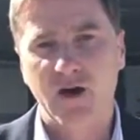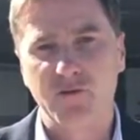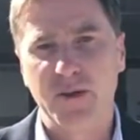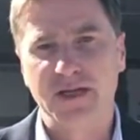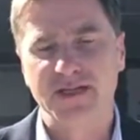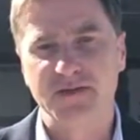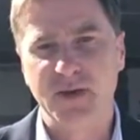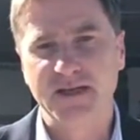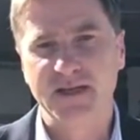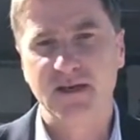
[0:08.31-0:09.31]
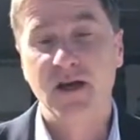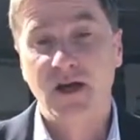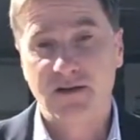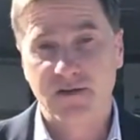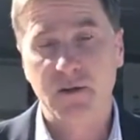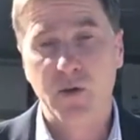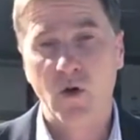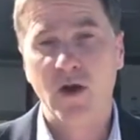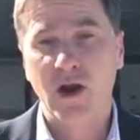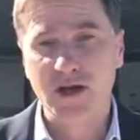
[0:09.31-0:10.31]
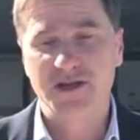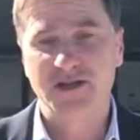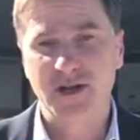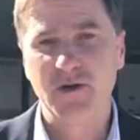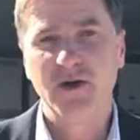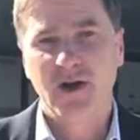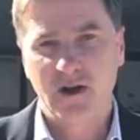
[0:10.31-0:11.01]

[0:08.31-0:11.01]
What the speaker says: health ministers meeting. It's a very important lot to do.